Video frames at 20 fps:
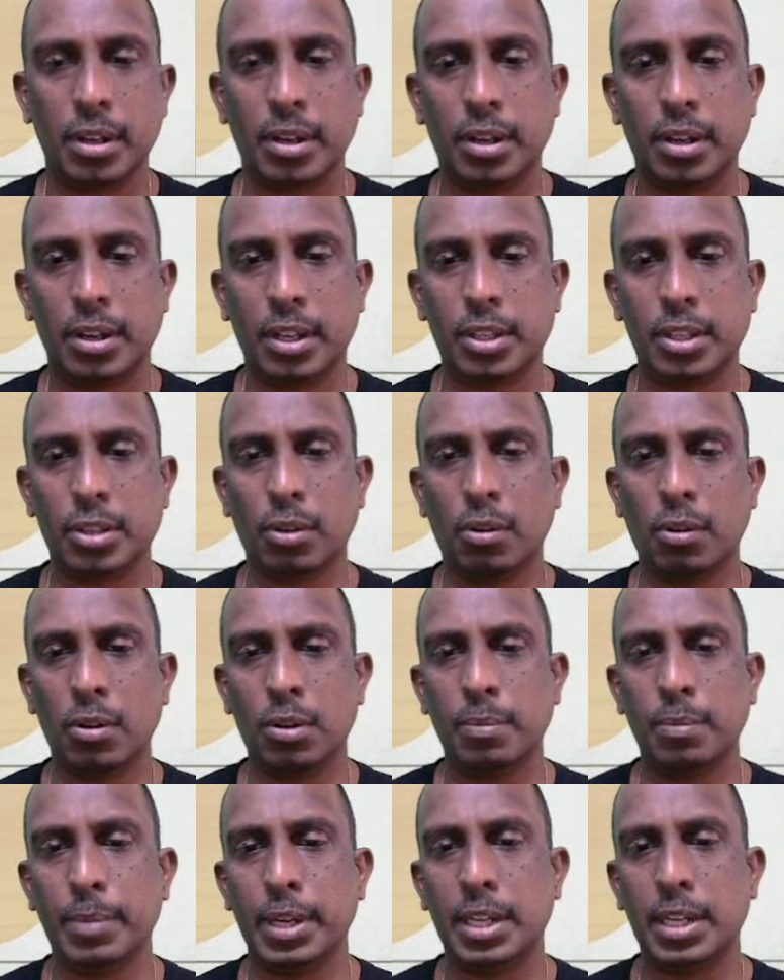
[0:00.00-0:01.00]

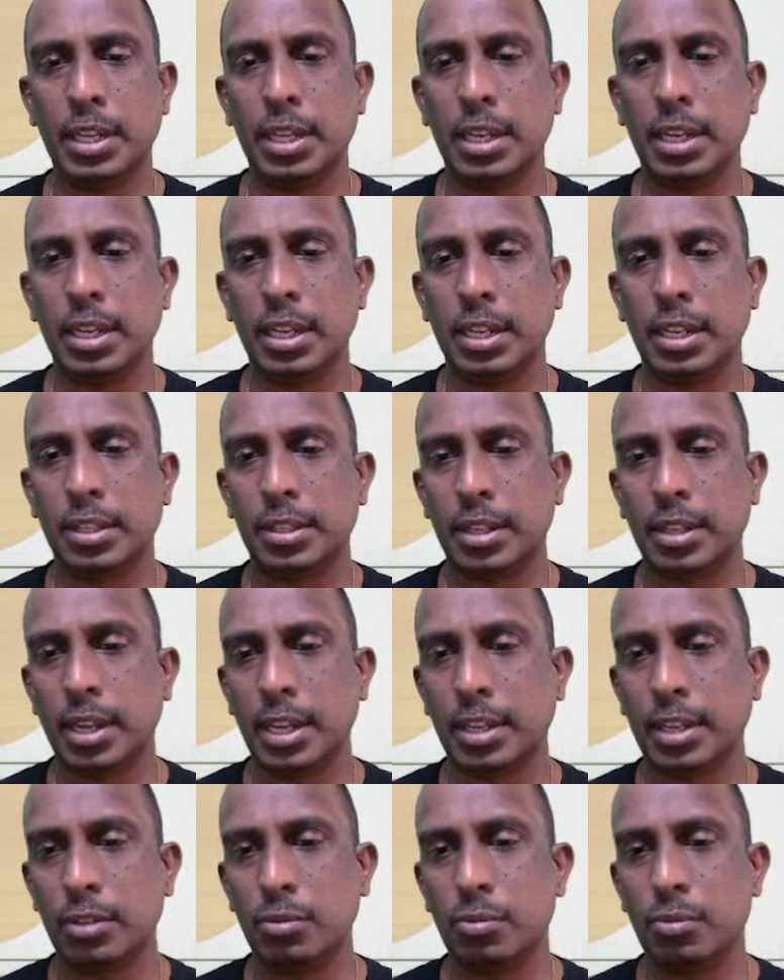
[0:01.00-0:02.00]
Dissolved materials
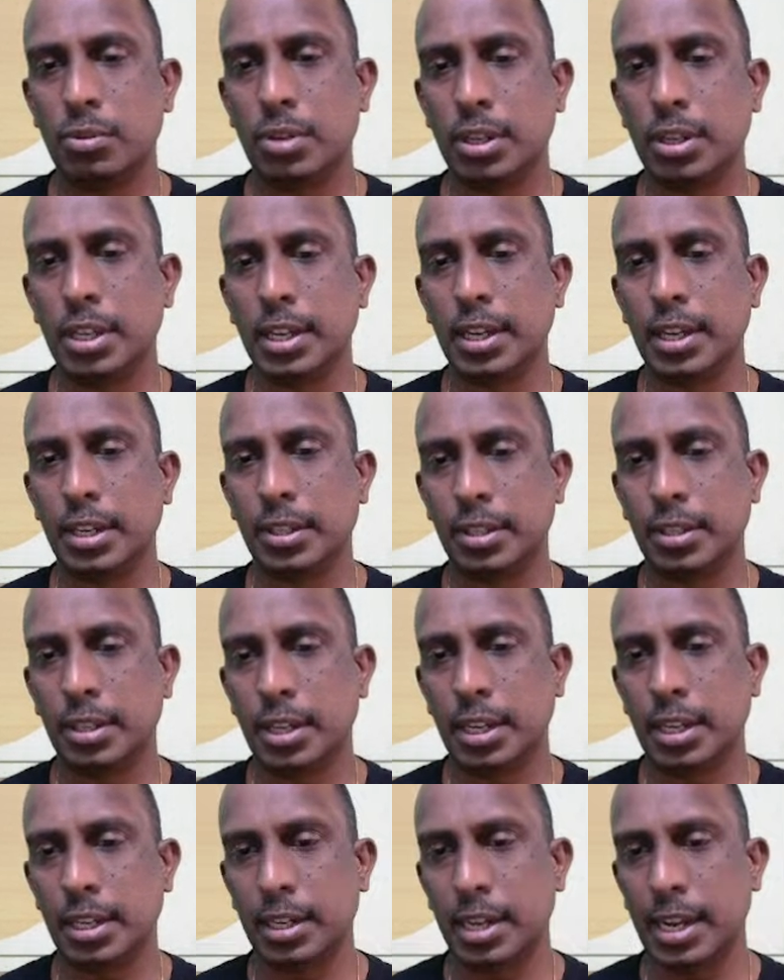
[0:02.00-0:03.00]
like nutrients
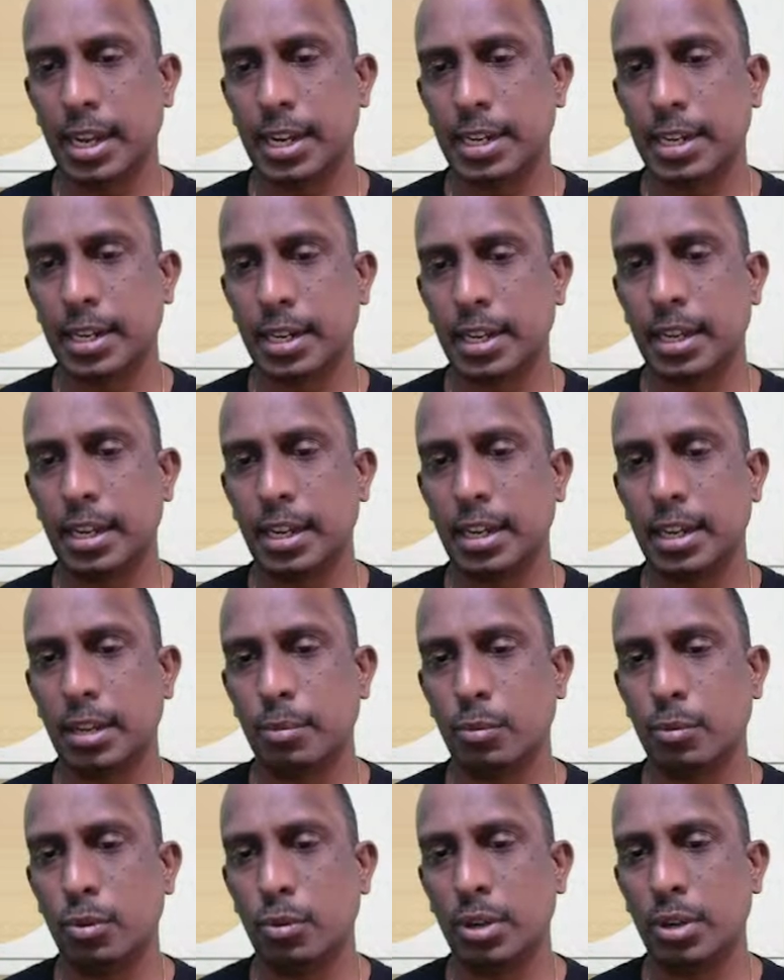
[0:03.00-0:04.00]
like nitrate,
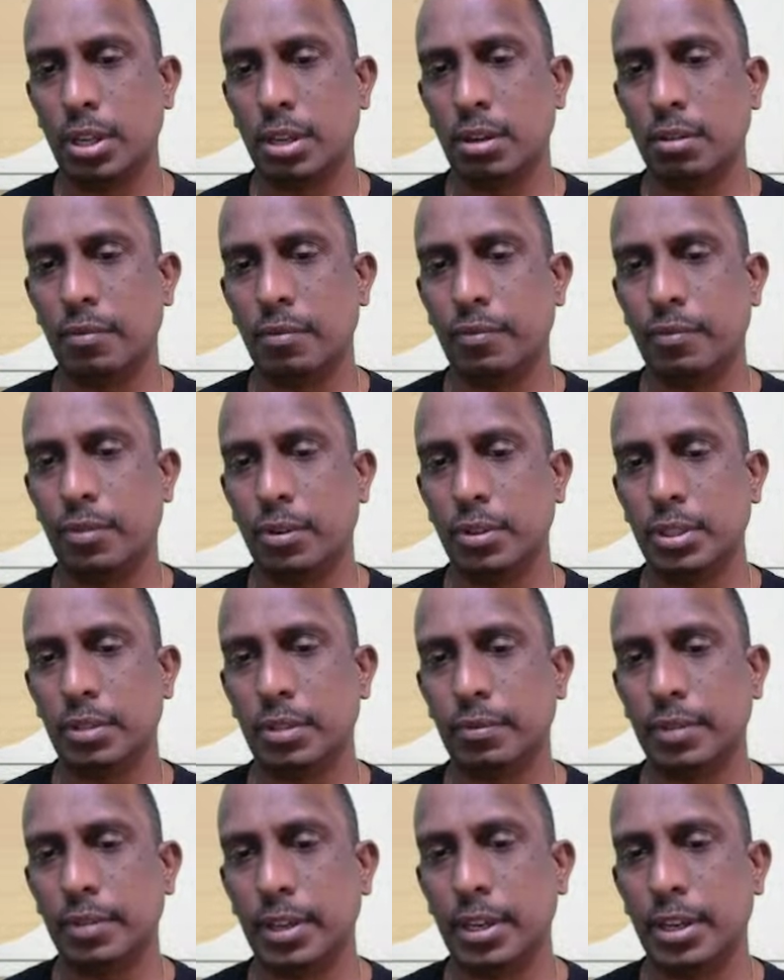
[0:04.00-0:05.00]
ammonia,
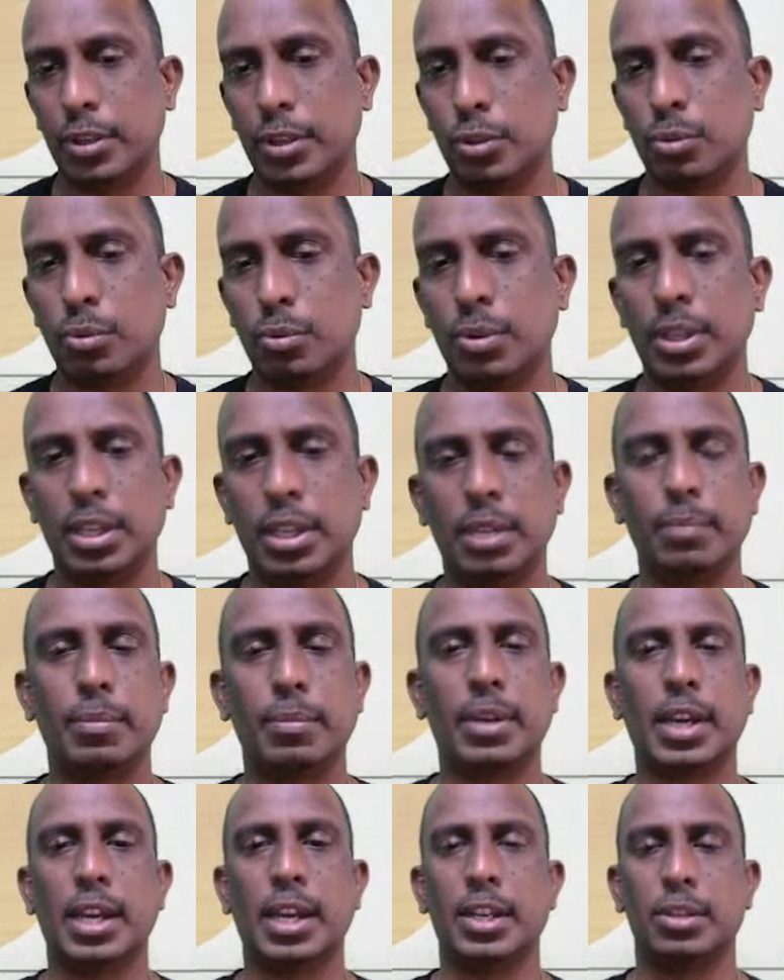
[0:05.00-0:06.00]
phosphate, sodium,
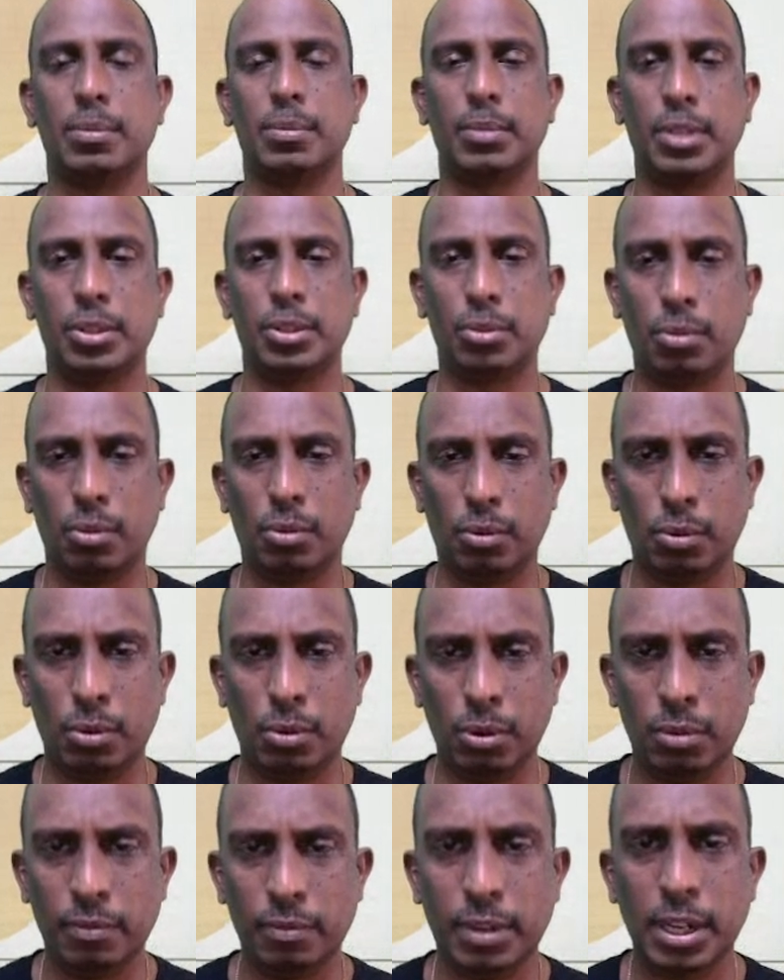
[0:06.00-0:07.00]
calcium. These
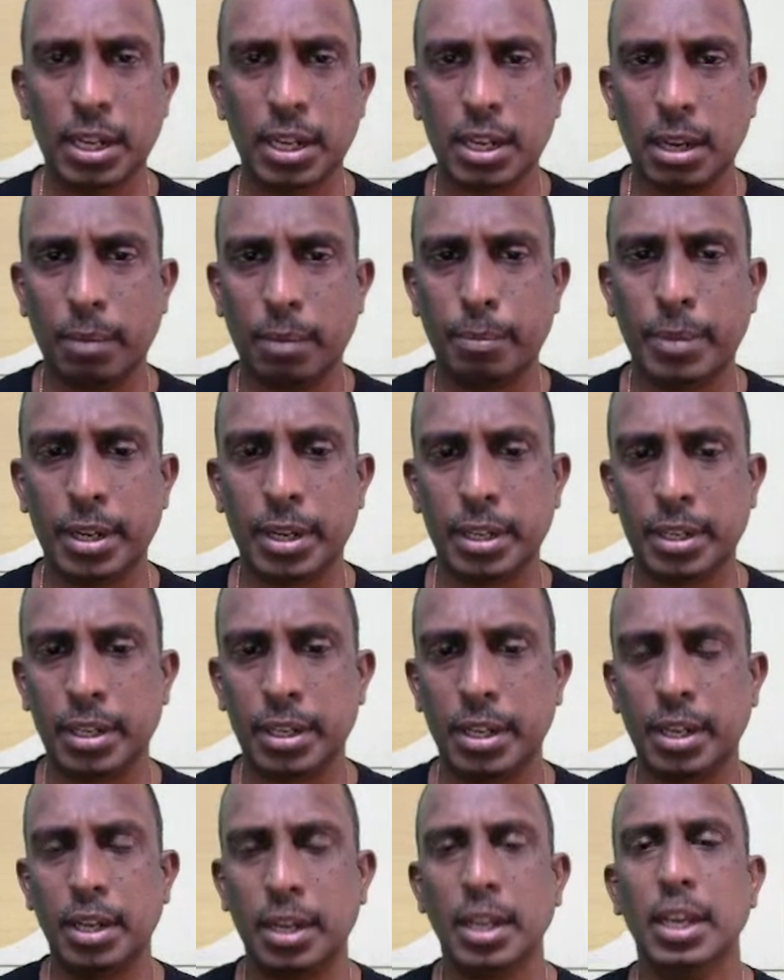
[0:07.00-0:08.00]
all will come
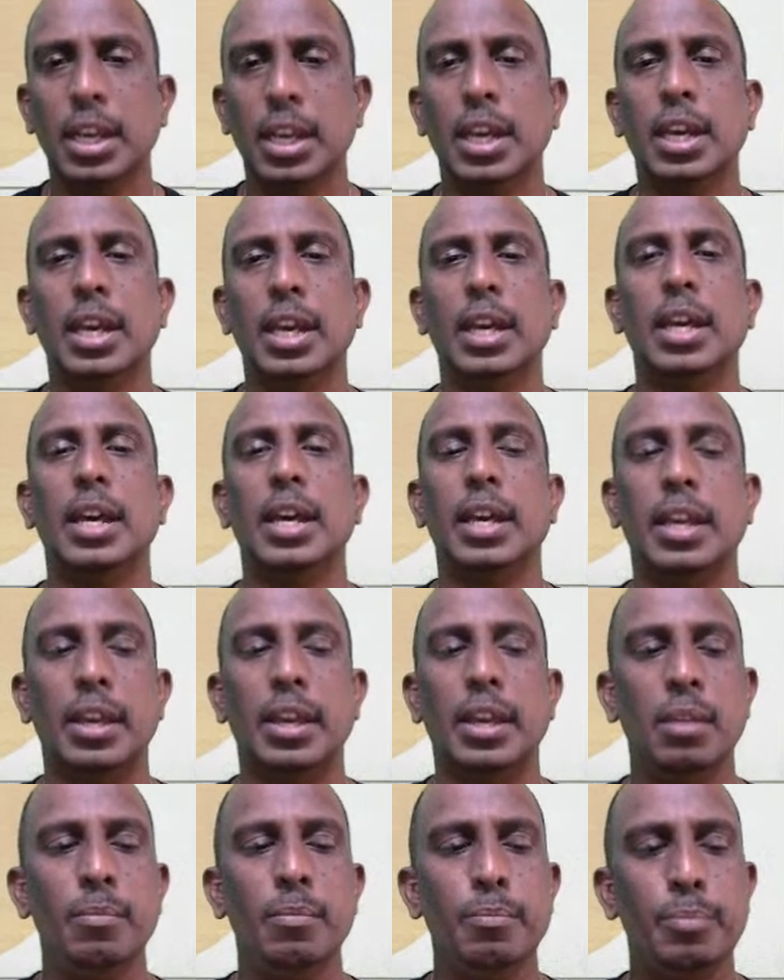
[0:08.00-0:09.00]
under
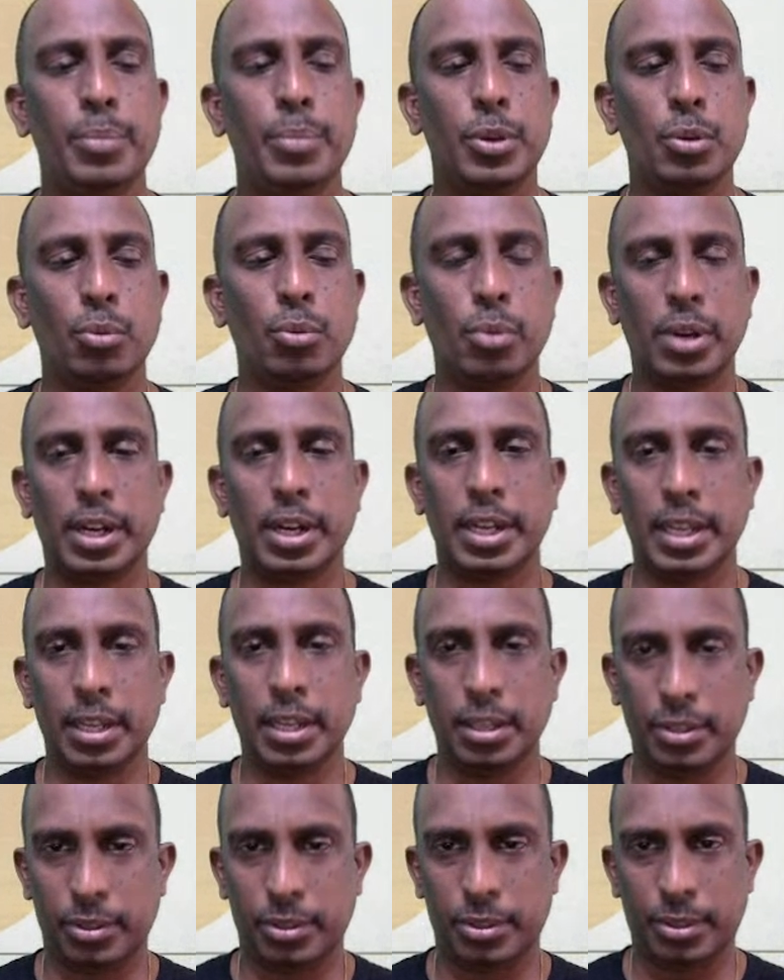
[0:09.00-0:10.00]

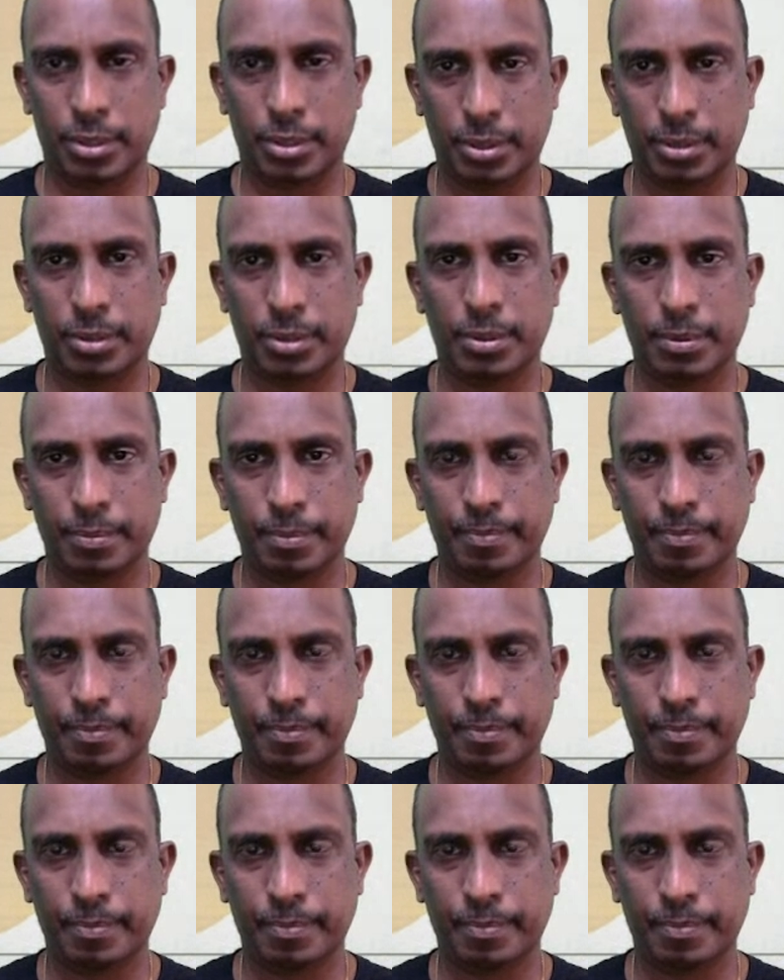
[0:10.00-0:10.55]
impurities.